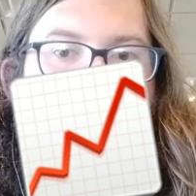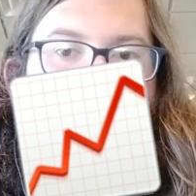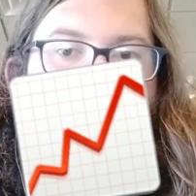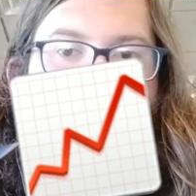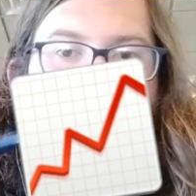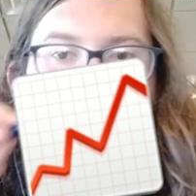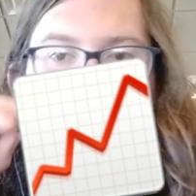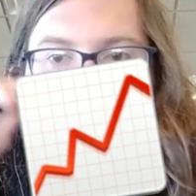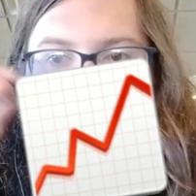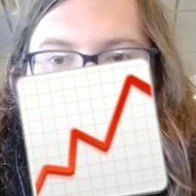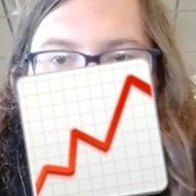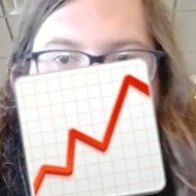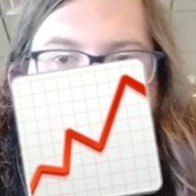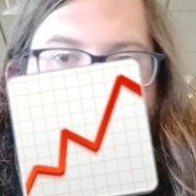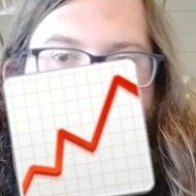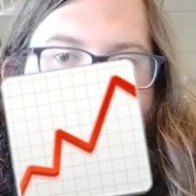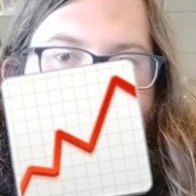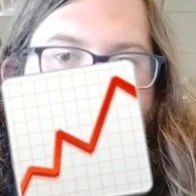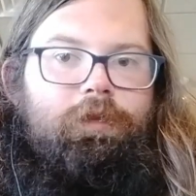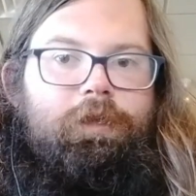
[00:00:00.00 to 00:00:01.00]
whether
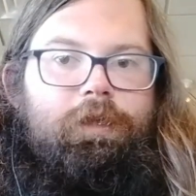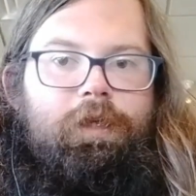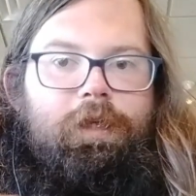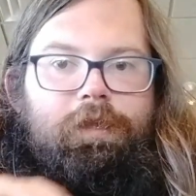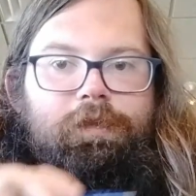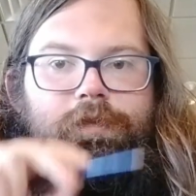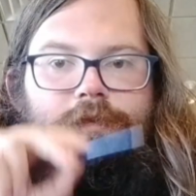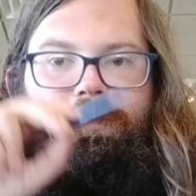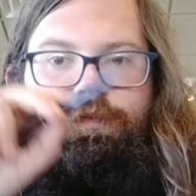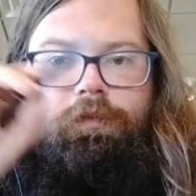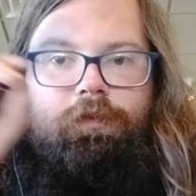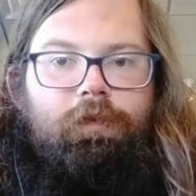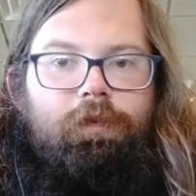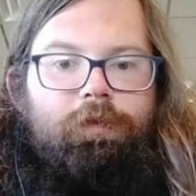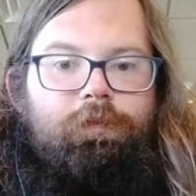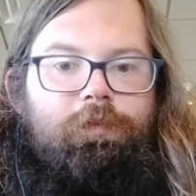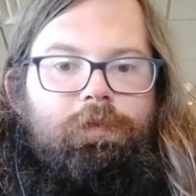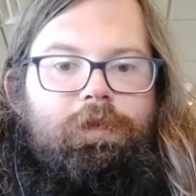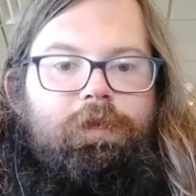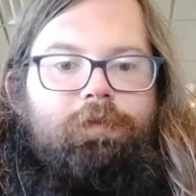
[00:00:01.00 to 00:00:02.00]
internally, externally,
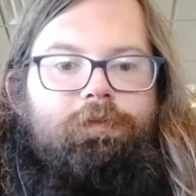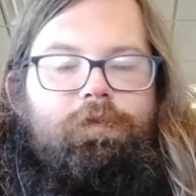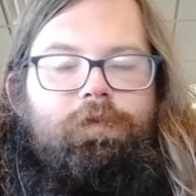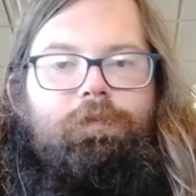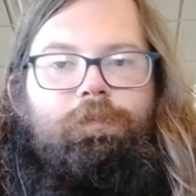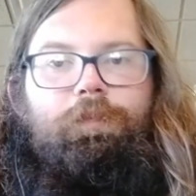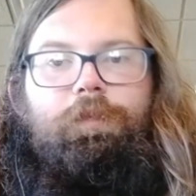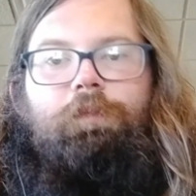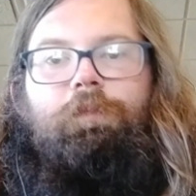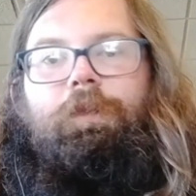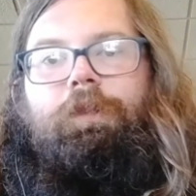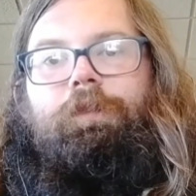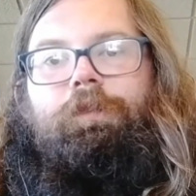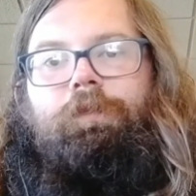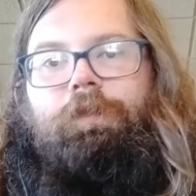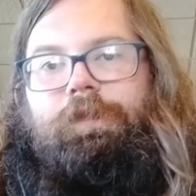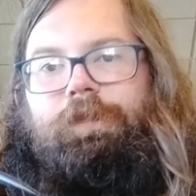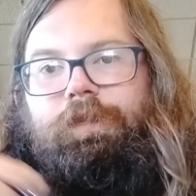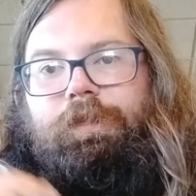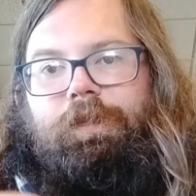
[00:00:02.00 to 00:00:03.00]
whatever. But
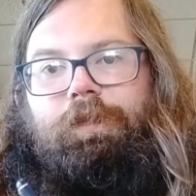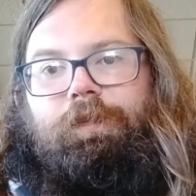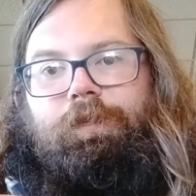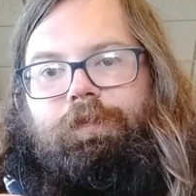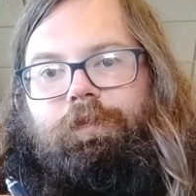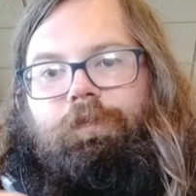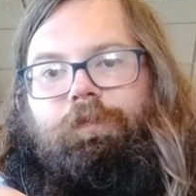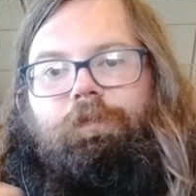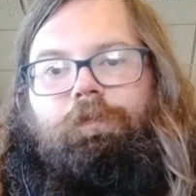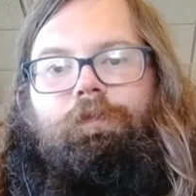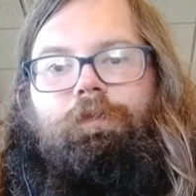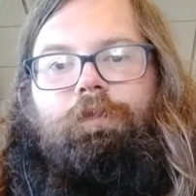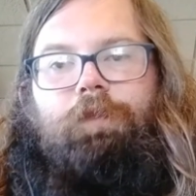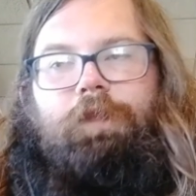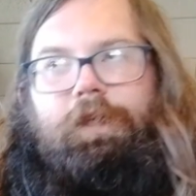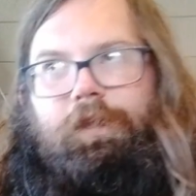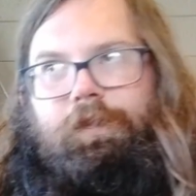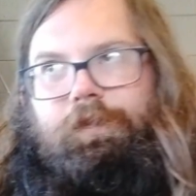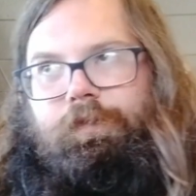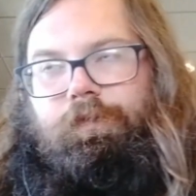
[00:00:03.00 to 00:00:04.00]
whether it's internal or
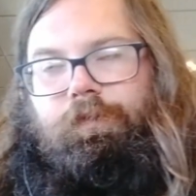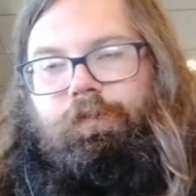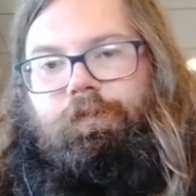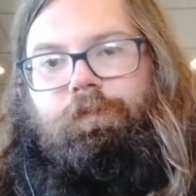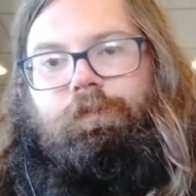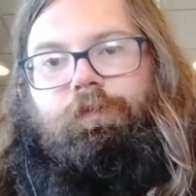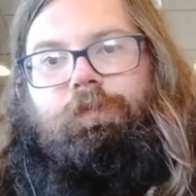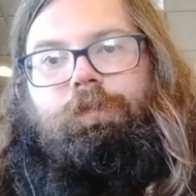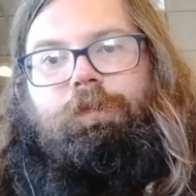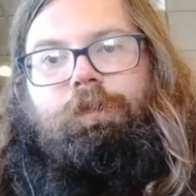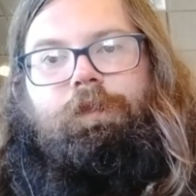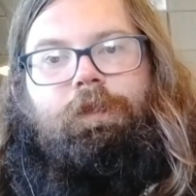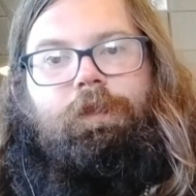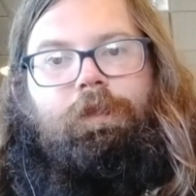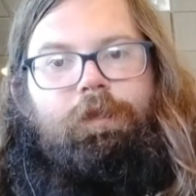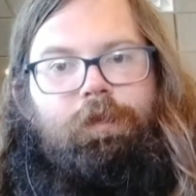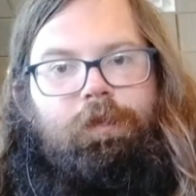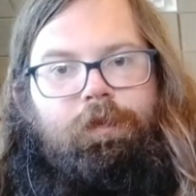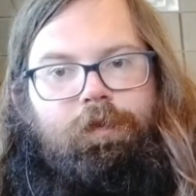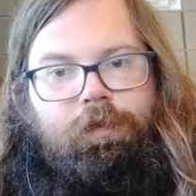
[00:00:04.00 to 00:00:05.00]
external
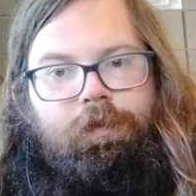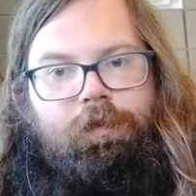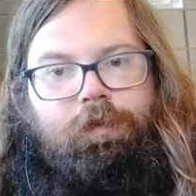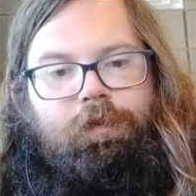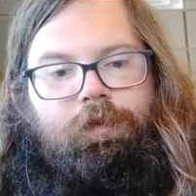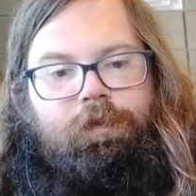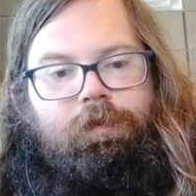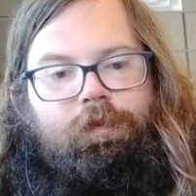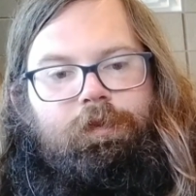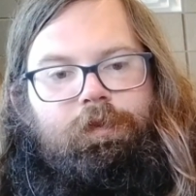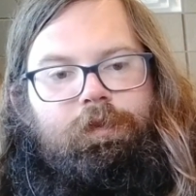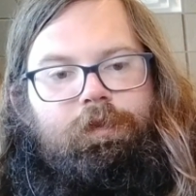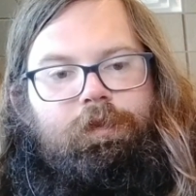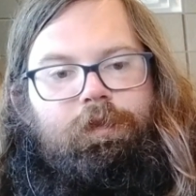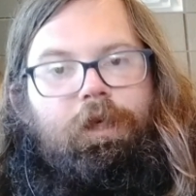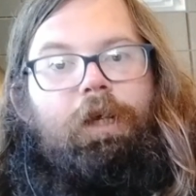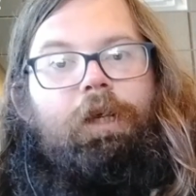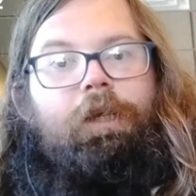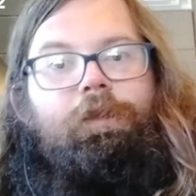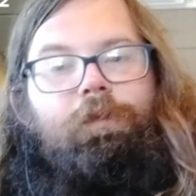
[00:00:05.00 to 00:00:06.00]

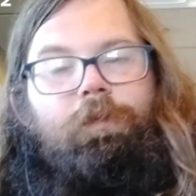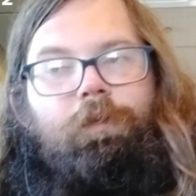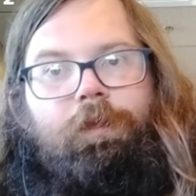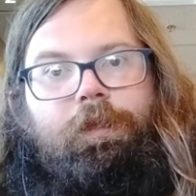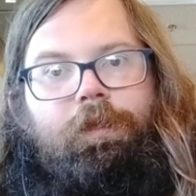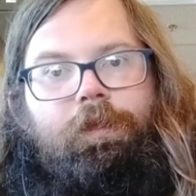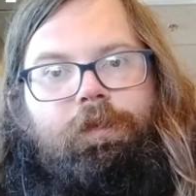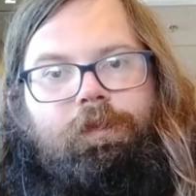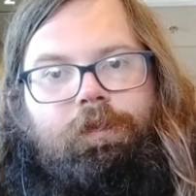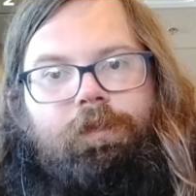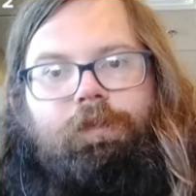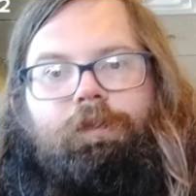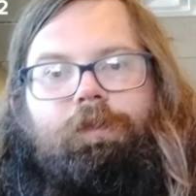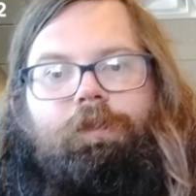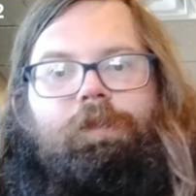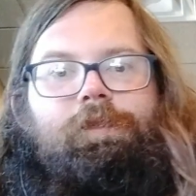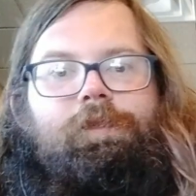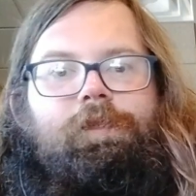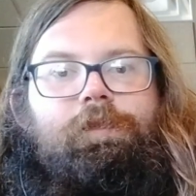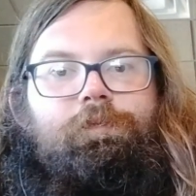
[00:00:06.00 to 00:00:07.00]
hiring,
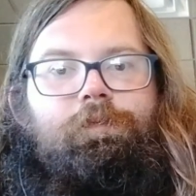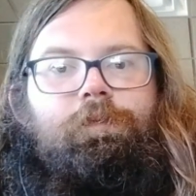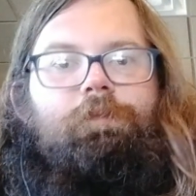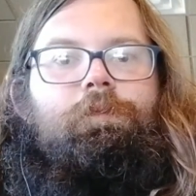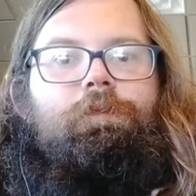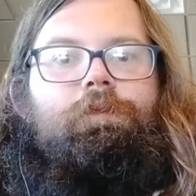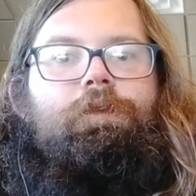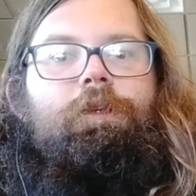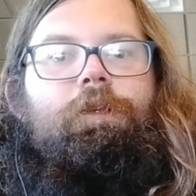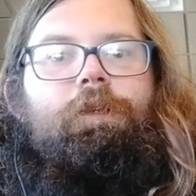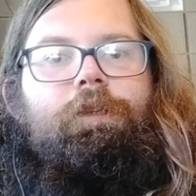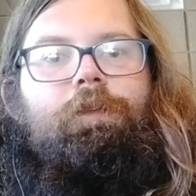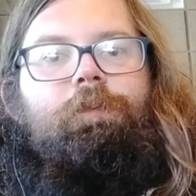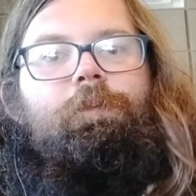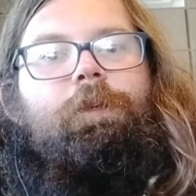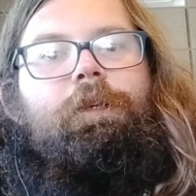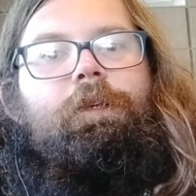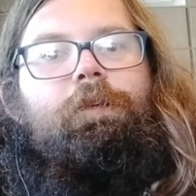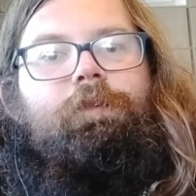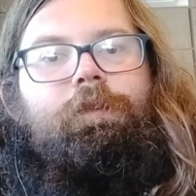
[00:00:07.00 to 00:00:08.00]
because that's what we're talking
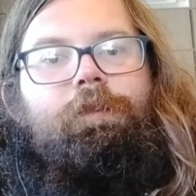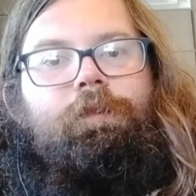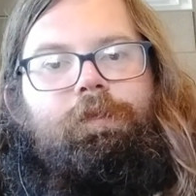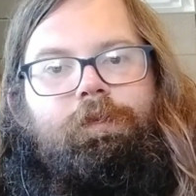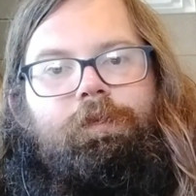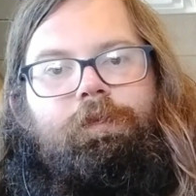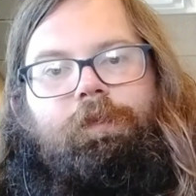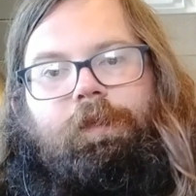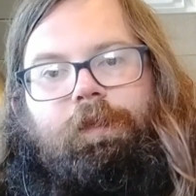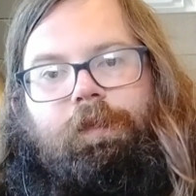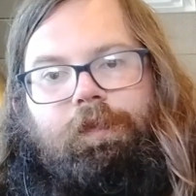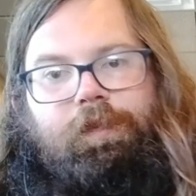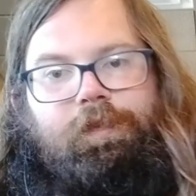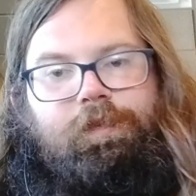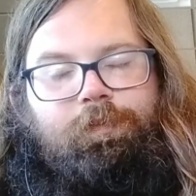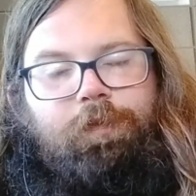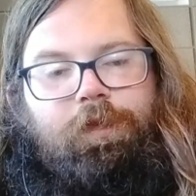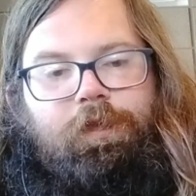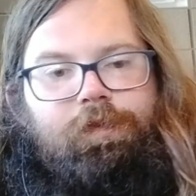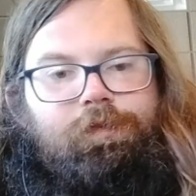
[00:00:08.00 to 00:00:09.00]
about in this
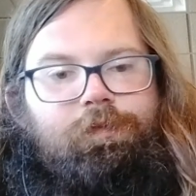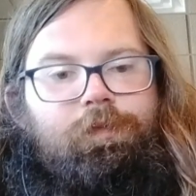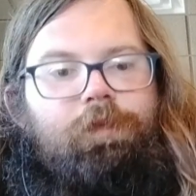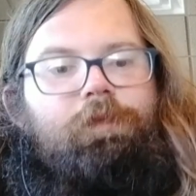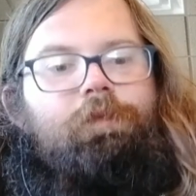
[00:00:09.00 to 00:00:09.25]
module,